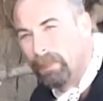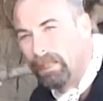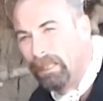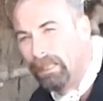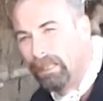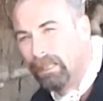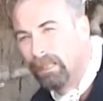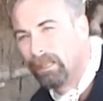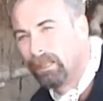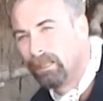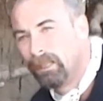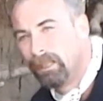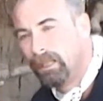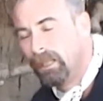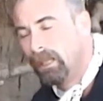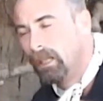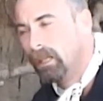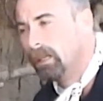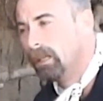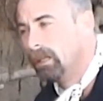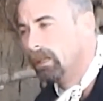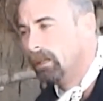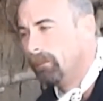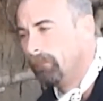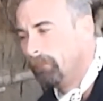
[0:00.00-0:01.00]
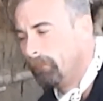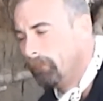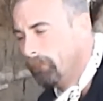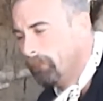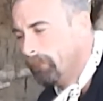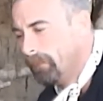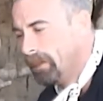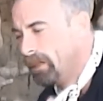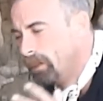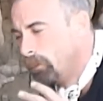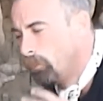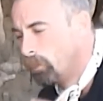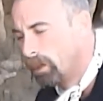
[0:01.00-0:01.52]
be
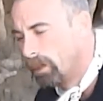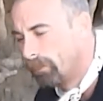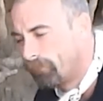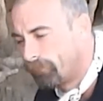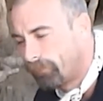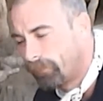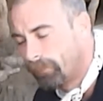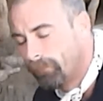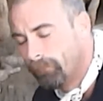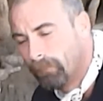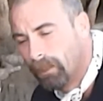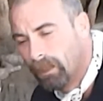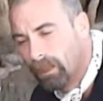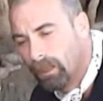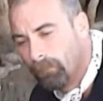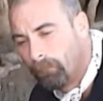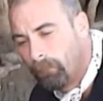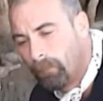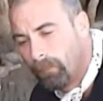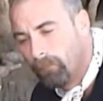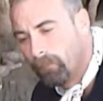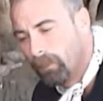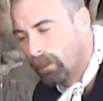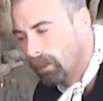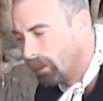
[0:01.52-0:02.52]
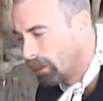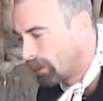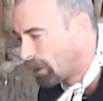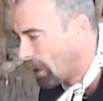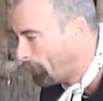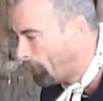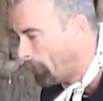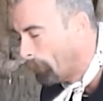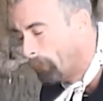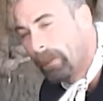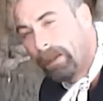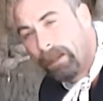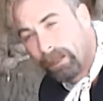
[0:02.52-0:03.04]
anywhere from a
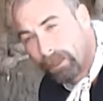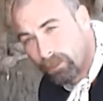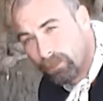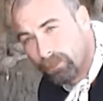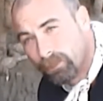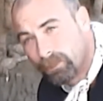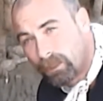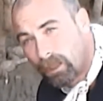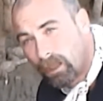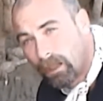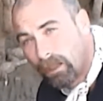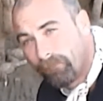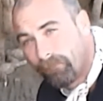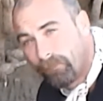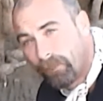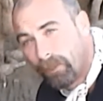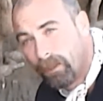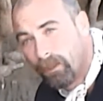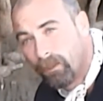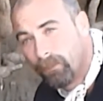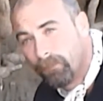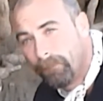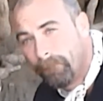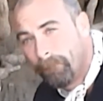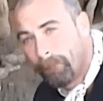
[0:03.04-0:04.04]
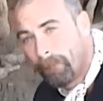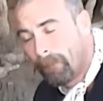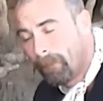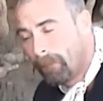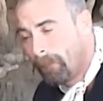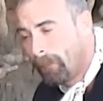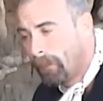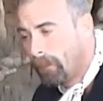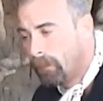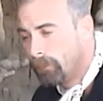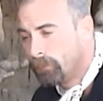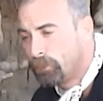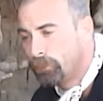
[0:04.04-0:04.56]
couple pickers I found
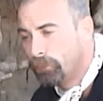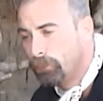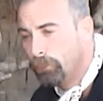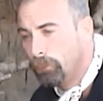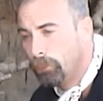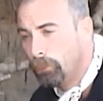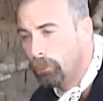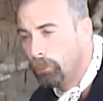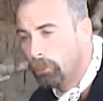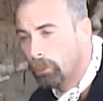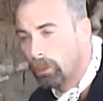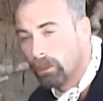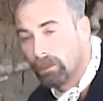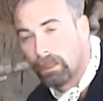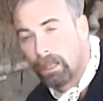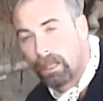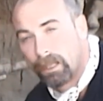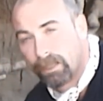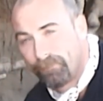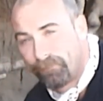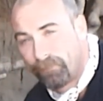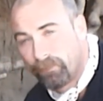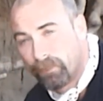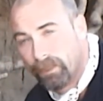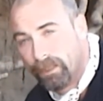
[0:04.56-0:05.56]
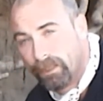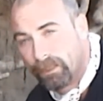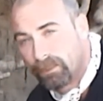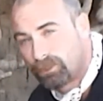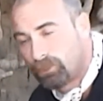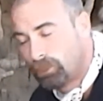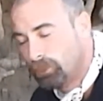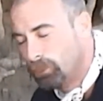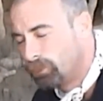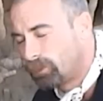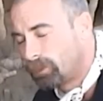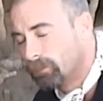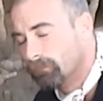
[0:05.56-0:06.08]
to a lot of flakes
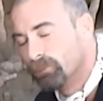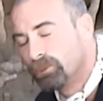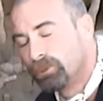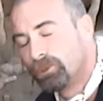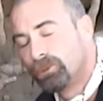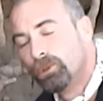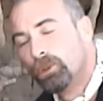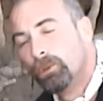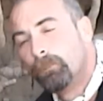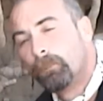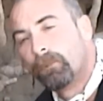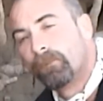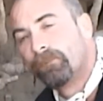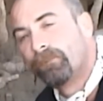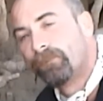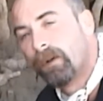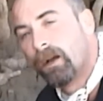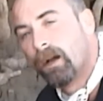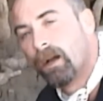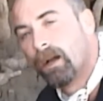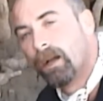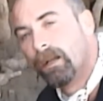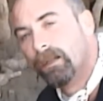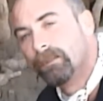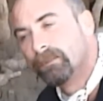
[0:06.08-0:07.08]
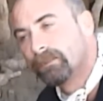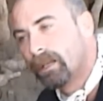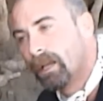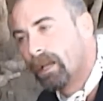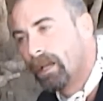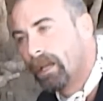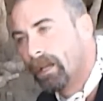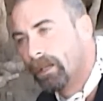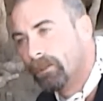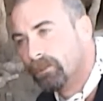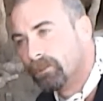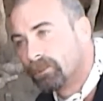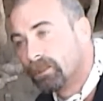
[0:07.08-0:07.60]
to some super fines.
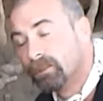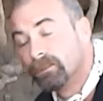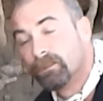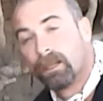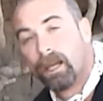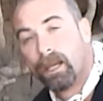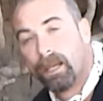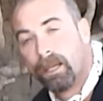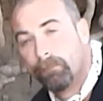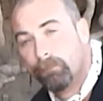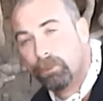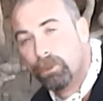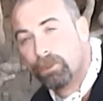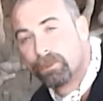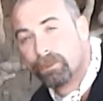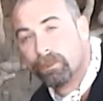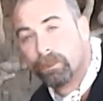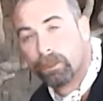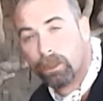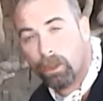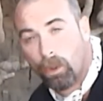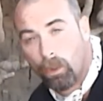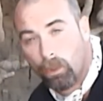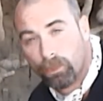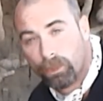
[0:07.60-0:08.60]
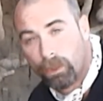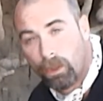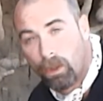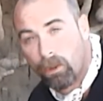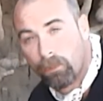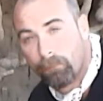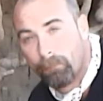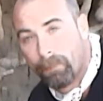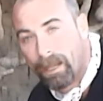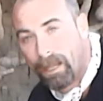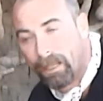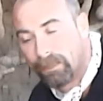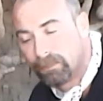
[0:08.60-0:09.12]
And since I am using the Gold
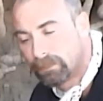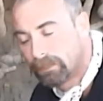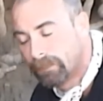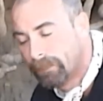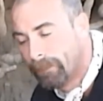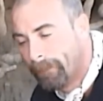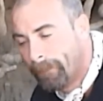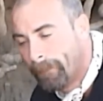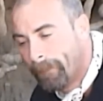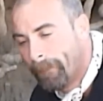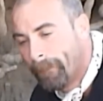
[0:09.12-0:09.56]
Hog mats,